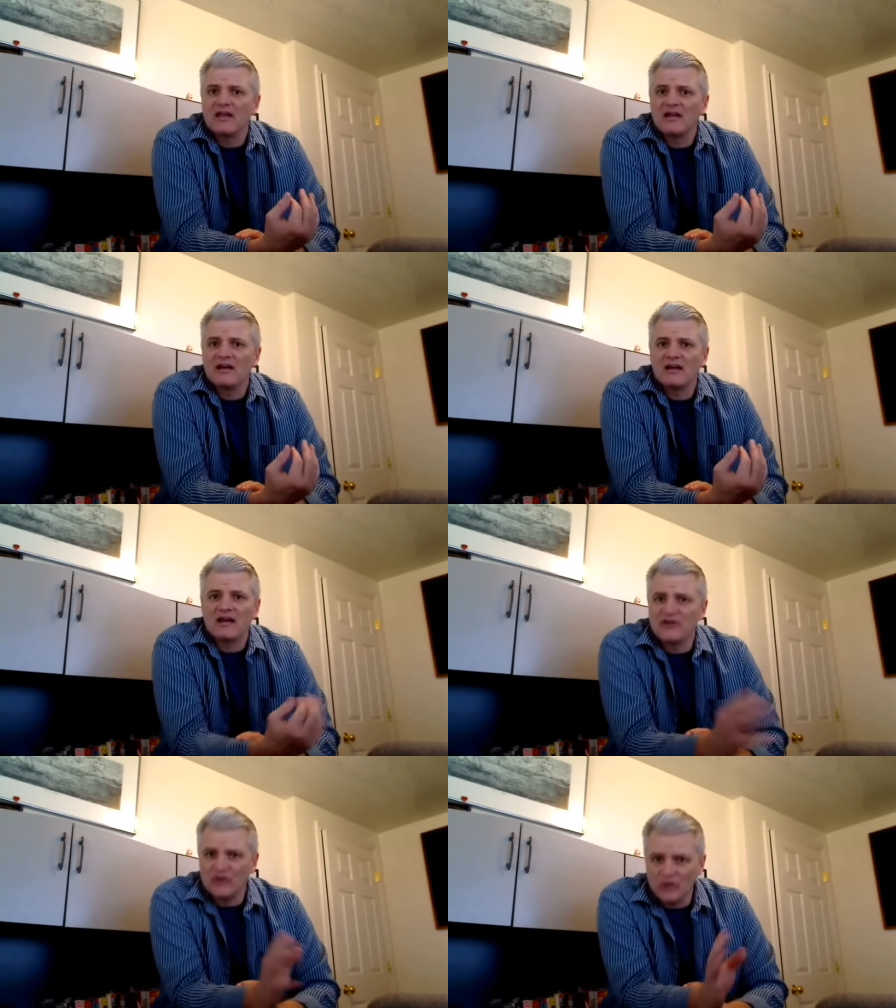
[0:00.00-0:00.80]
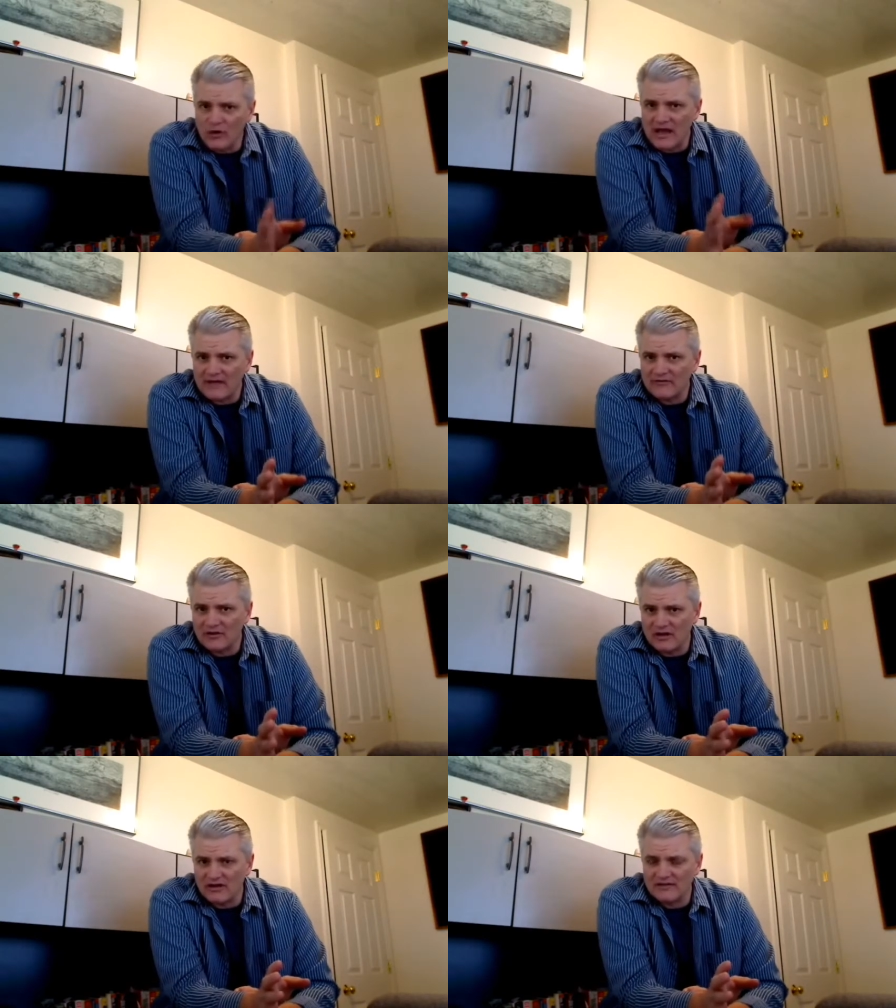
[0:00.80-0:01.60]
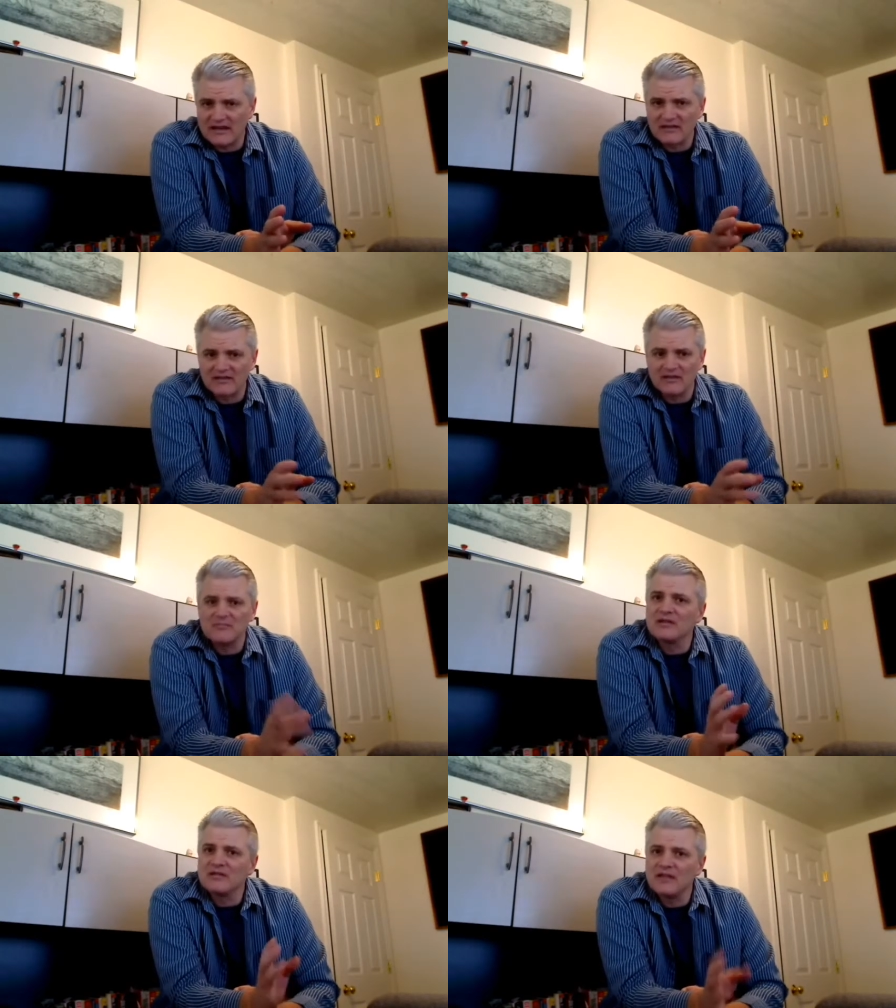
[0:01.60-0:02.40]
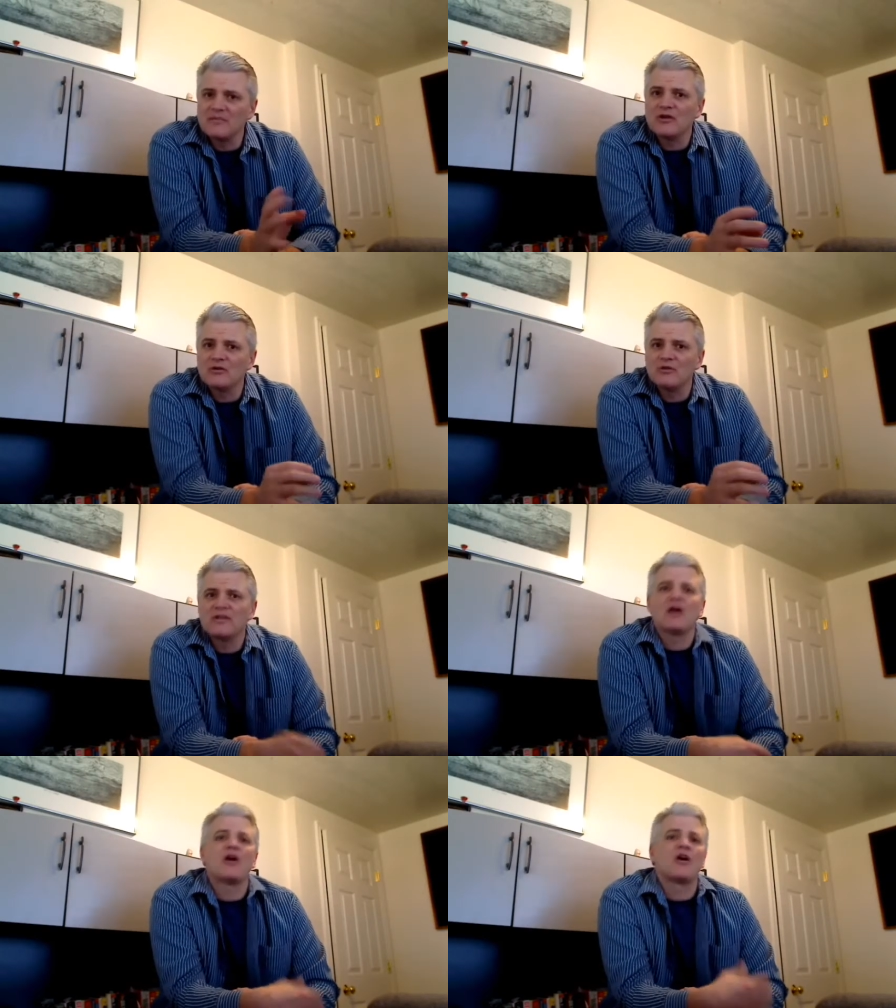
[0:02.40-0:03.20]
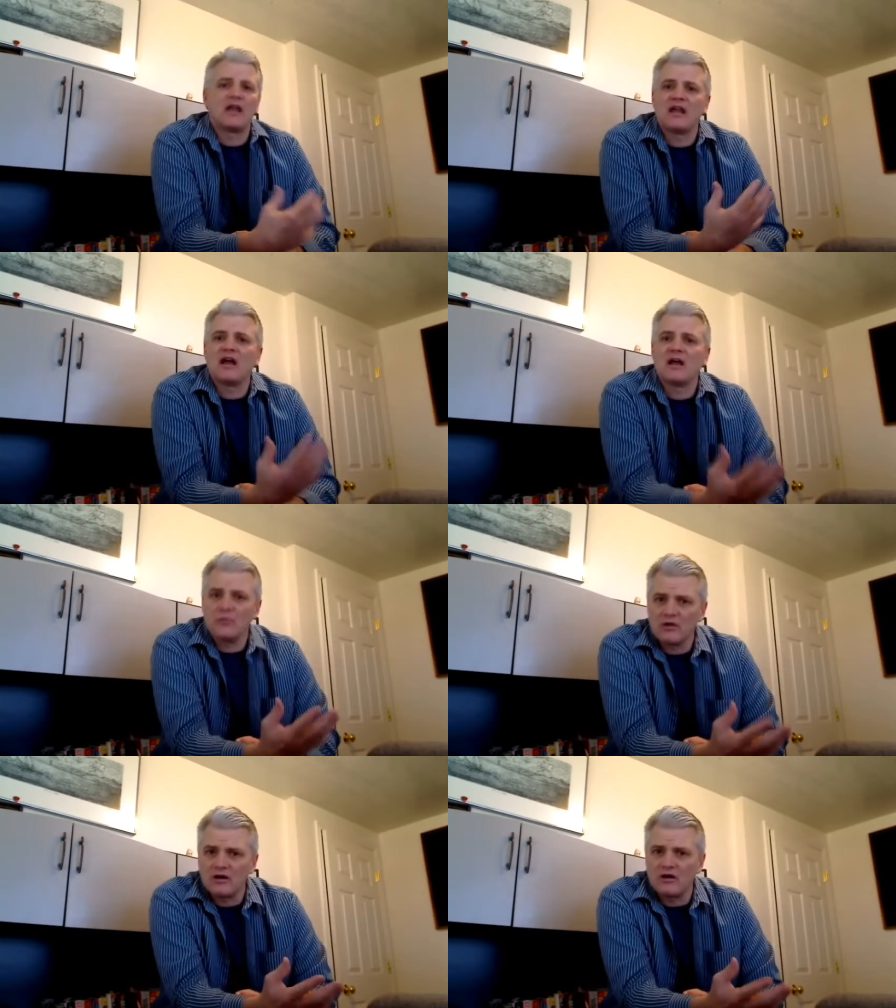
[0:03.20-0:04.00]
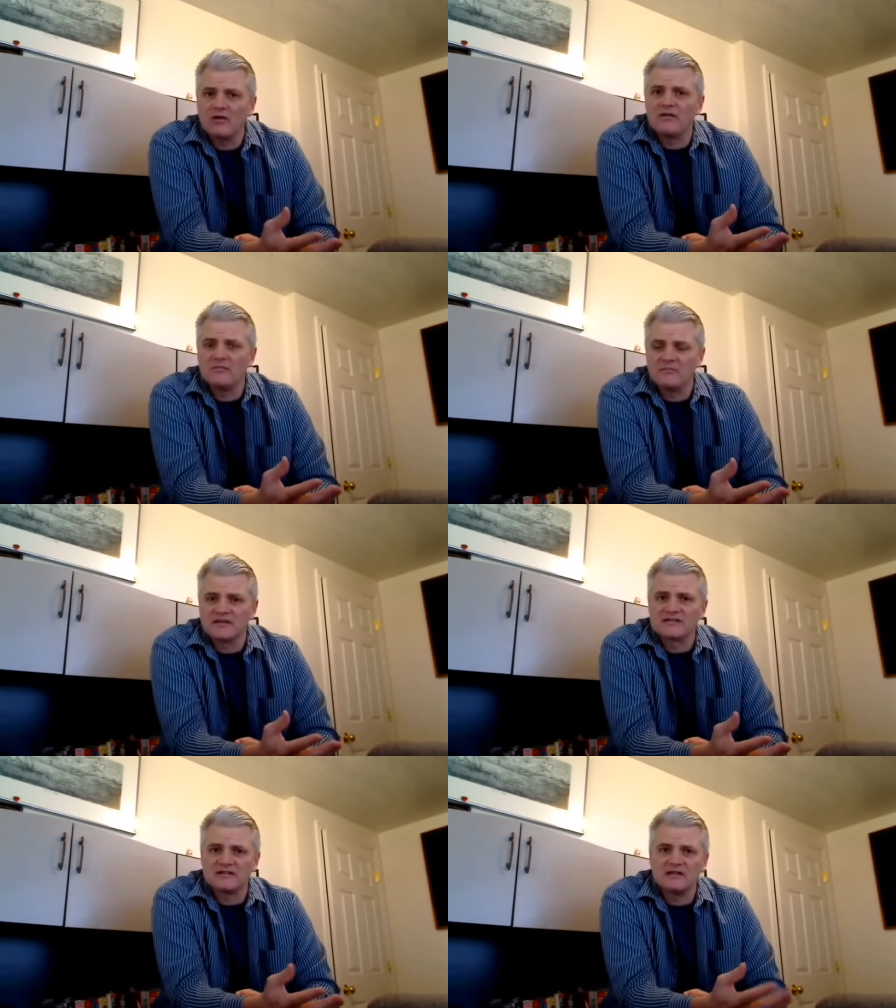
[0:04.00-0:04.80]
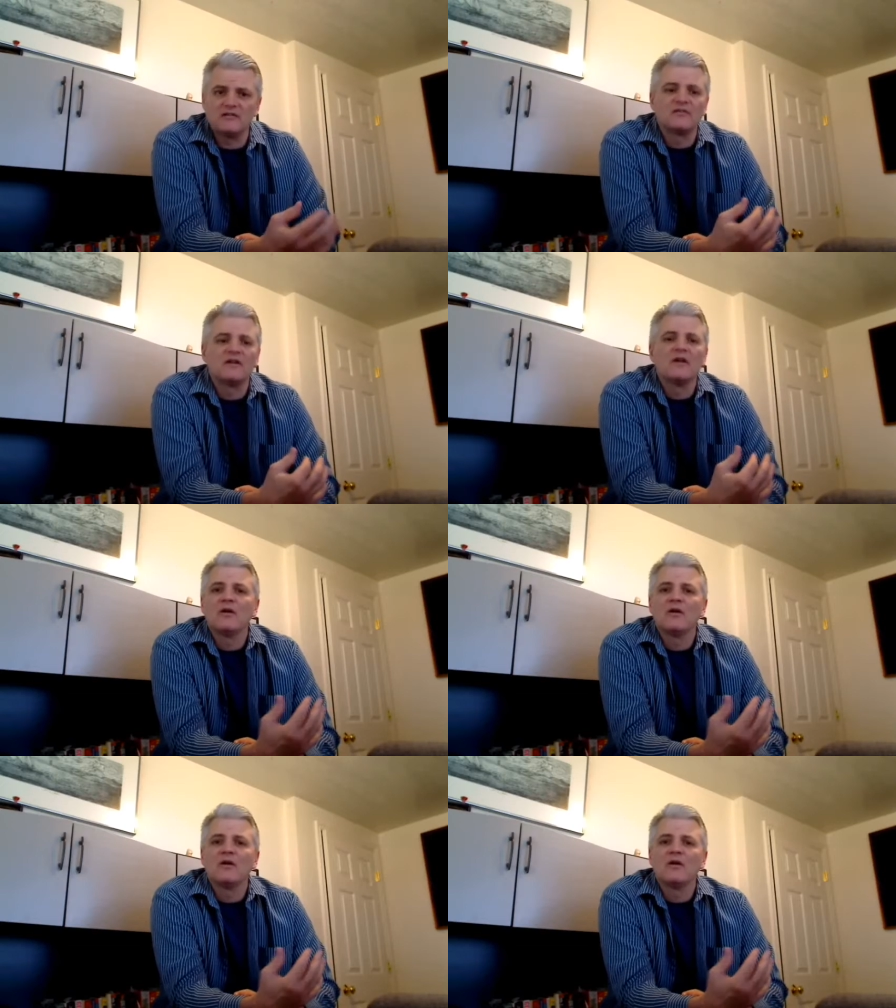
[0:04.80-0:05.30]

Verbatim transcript: Uh, you don't have to contact them, but let me know who they are, and I will call them myself.